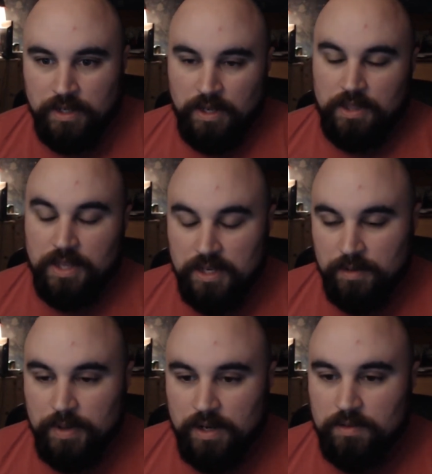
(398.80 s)
thinking
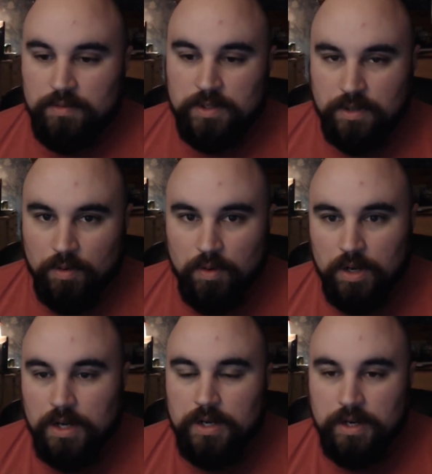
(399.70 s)
about what's going
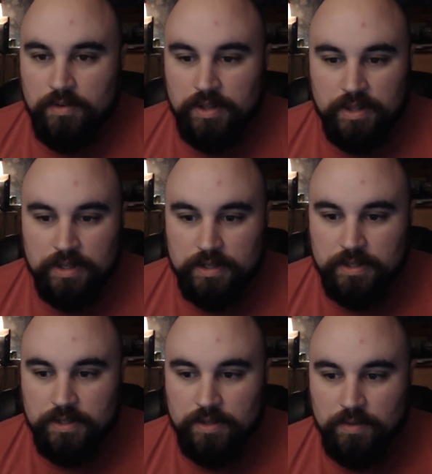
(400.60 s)
on and everything
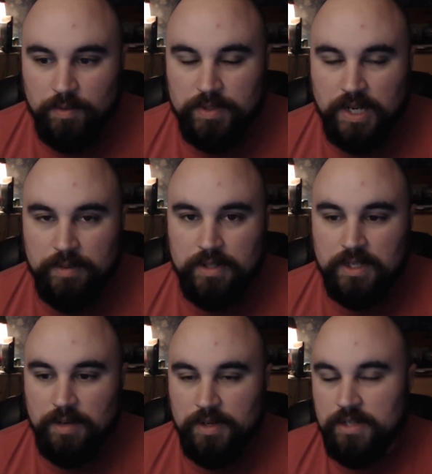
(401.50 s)
from time to
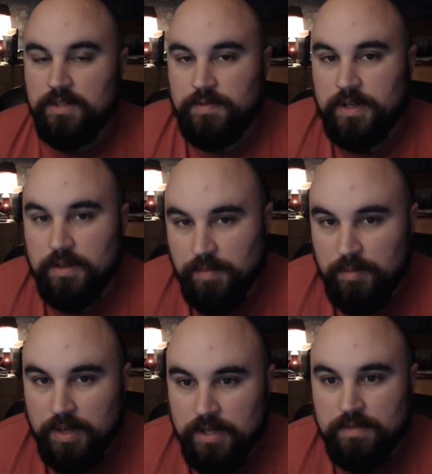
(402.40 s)
time, and I just figured
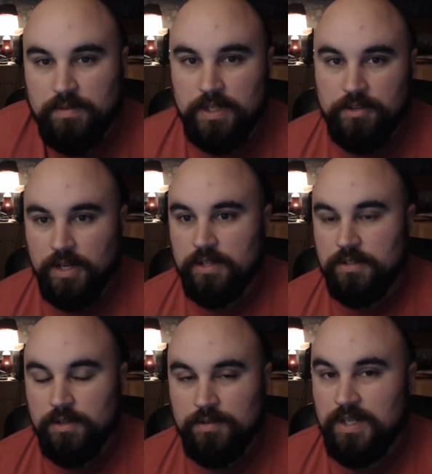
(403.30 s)
maybe I'd let you guys
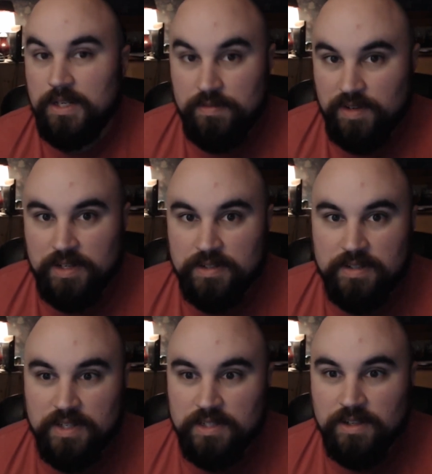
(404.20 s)
know that he's fine.
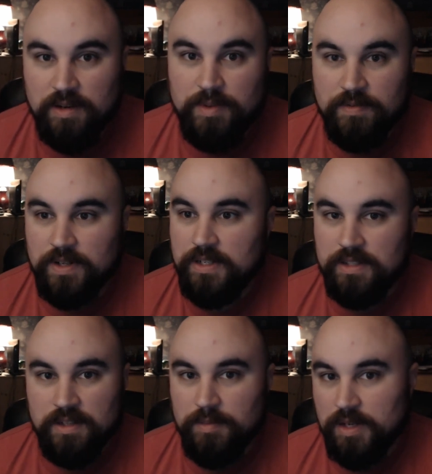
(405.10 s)
He's gonna be fine, and
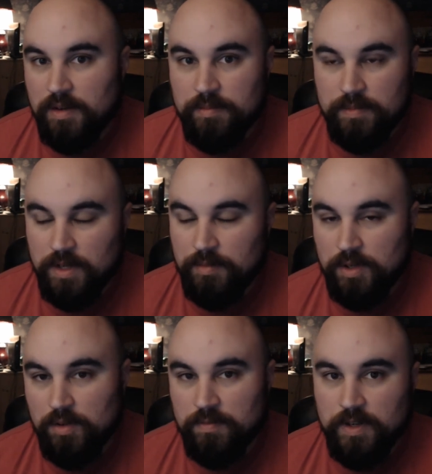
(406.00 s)
he's gonna be coming
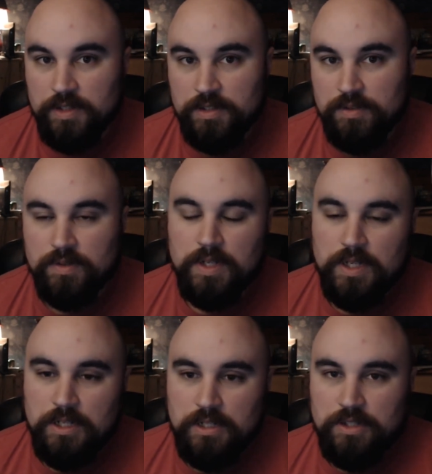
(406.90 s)
home very soon.
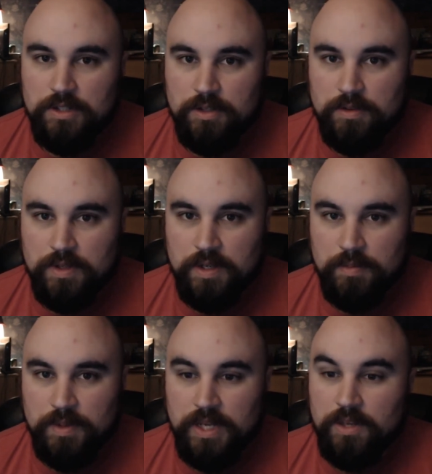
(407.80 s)

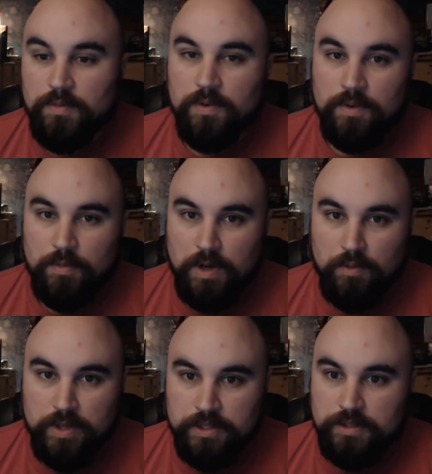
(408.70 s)
So, thank you for the well
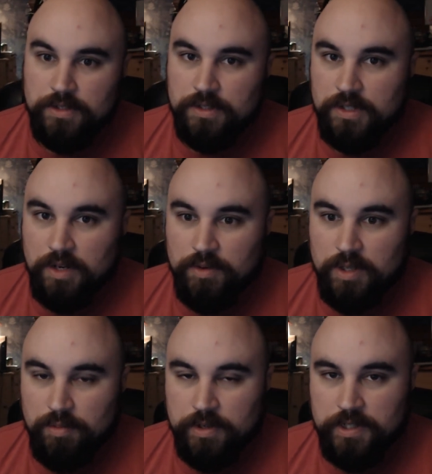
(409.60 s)
wishes. I
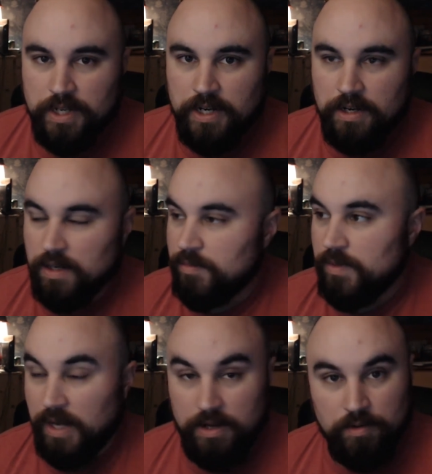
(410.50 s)
really appreciate it, and
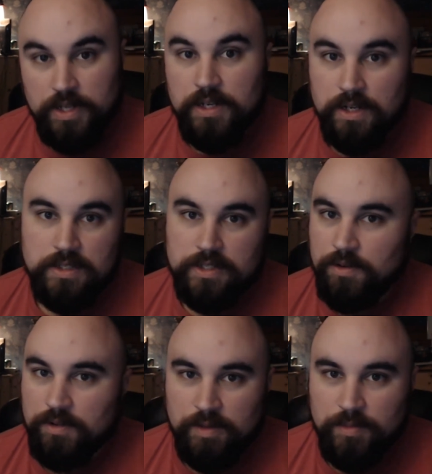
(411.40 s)
I know he does. I
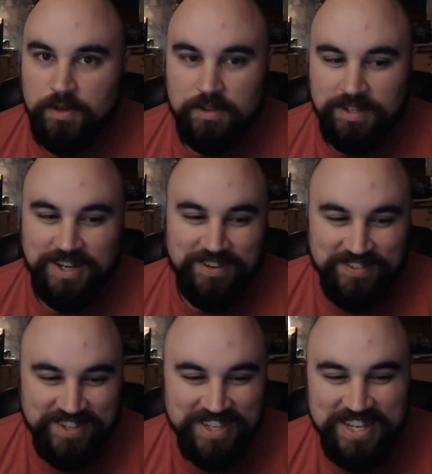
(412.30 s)
told him all the time.
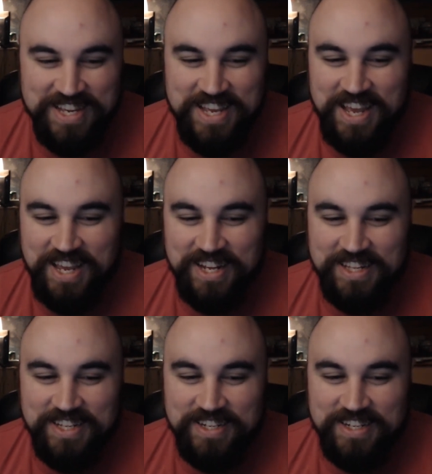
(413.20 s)
And